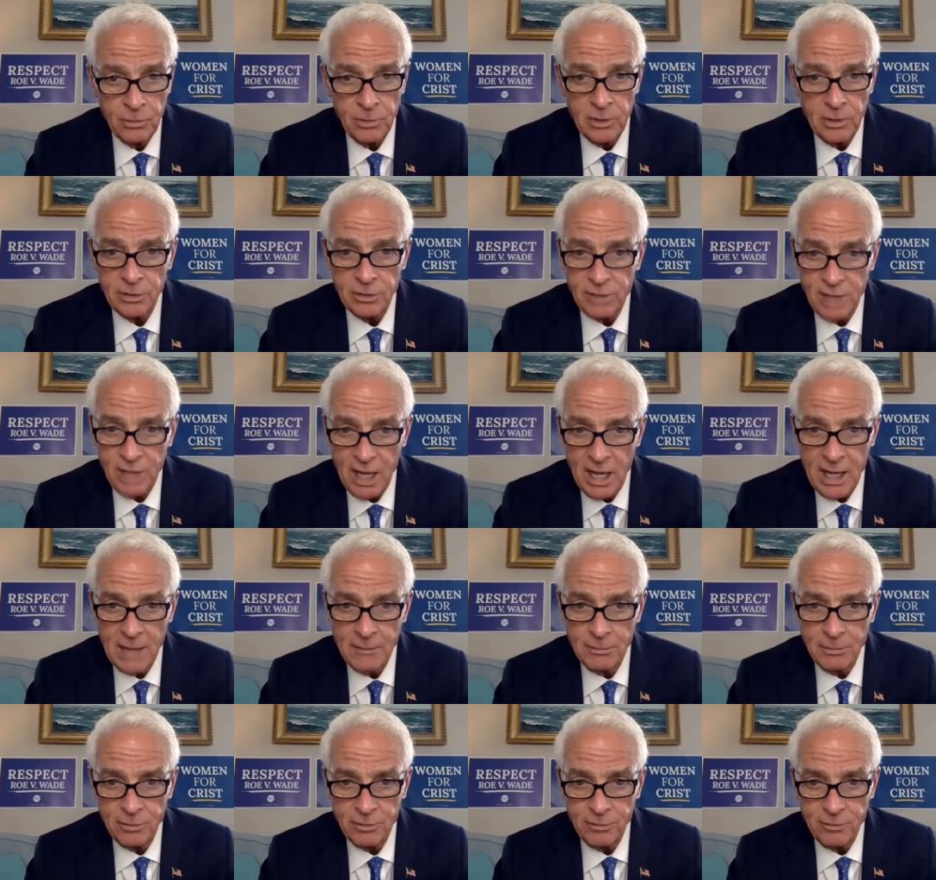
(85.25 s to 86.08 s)
the
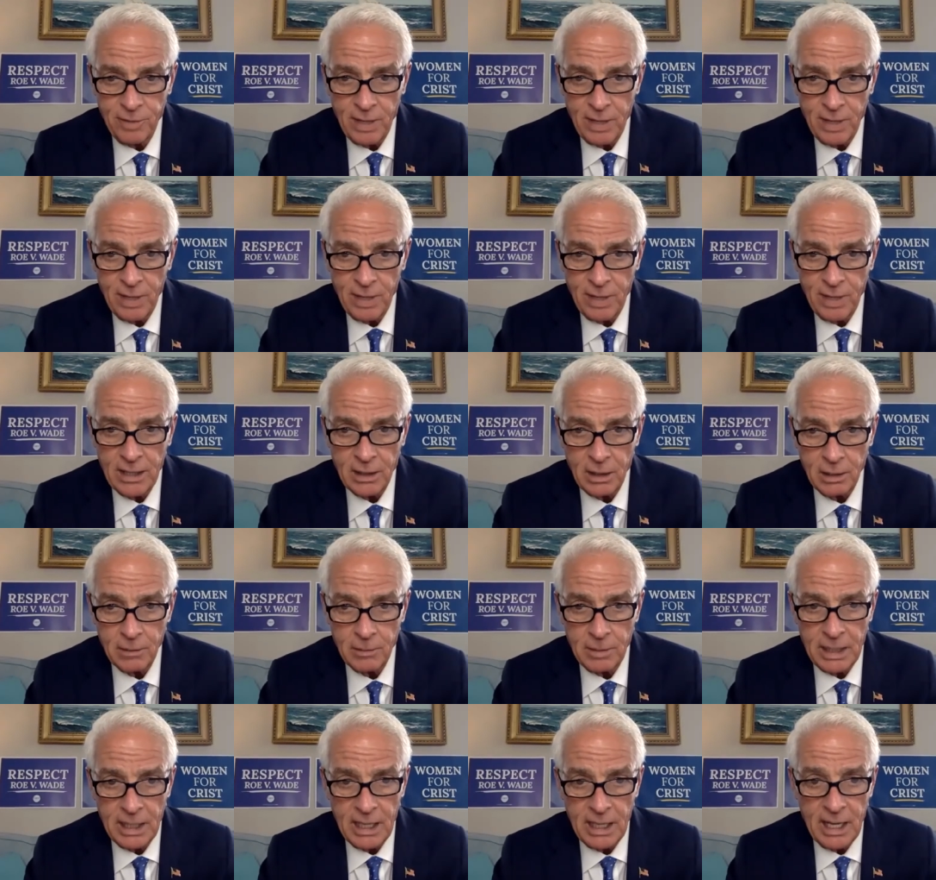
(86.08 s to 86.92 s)
time to fight
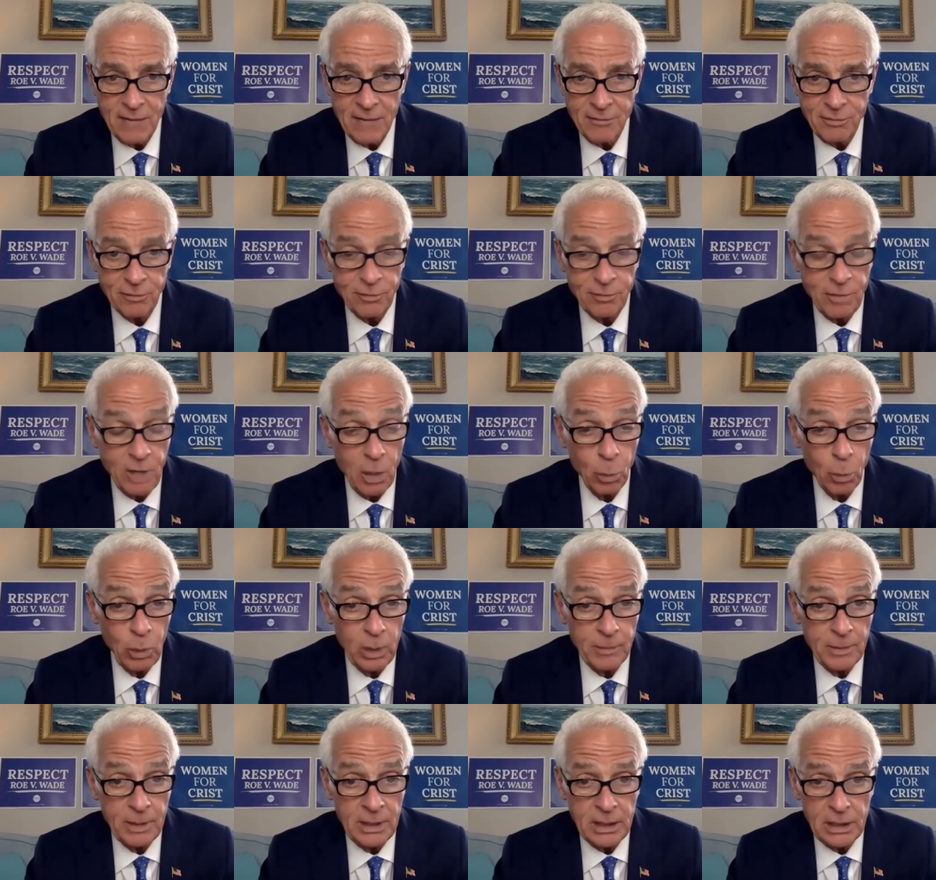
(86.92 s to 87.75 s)
on behalf of all
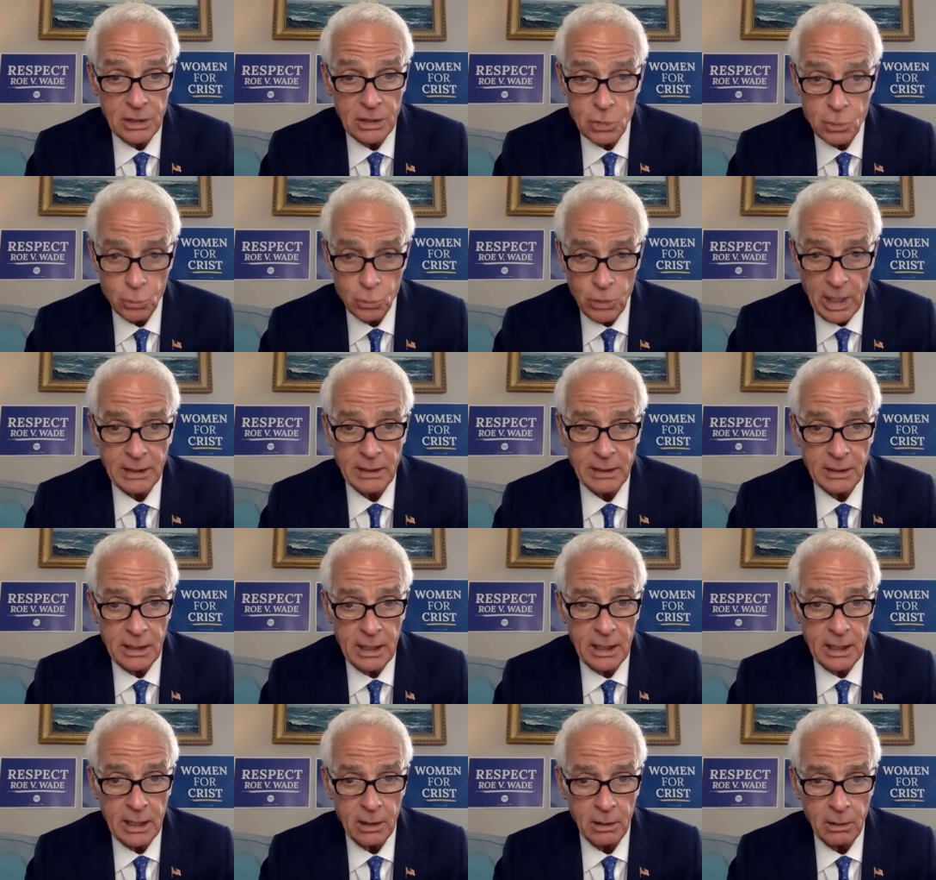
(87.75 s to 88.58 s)
women is right
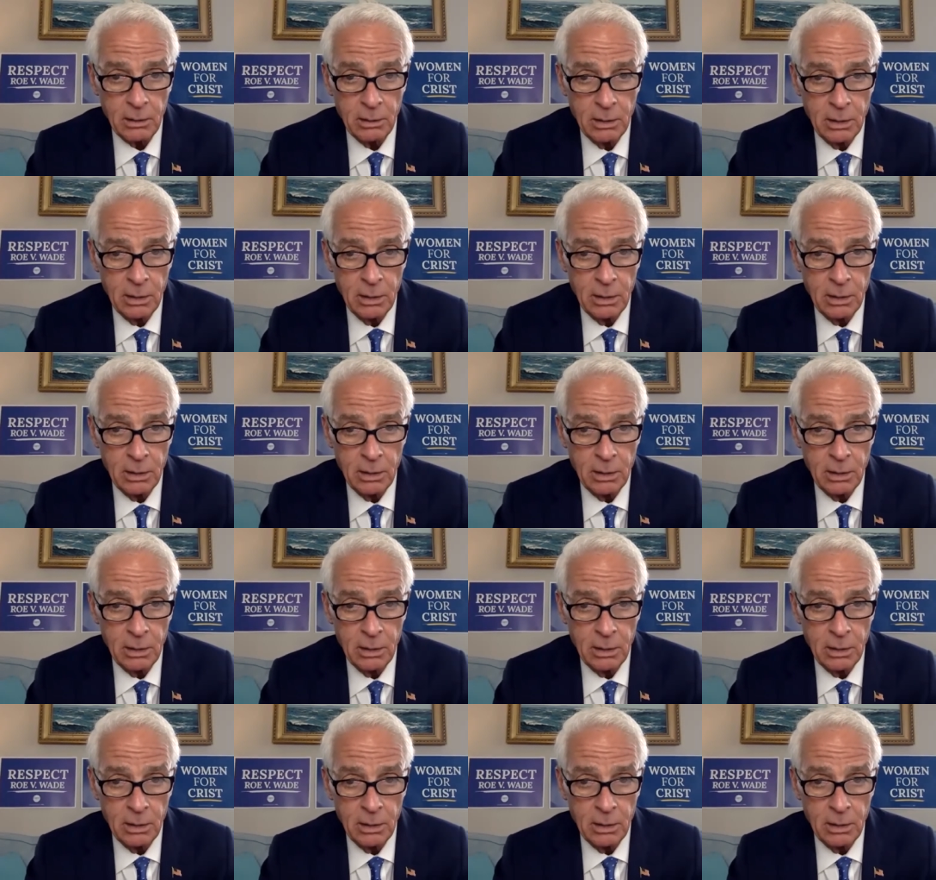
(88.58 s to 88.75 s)
now.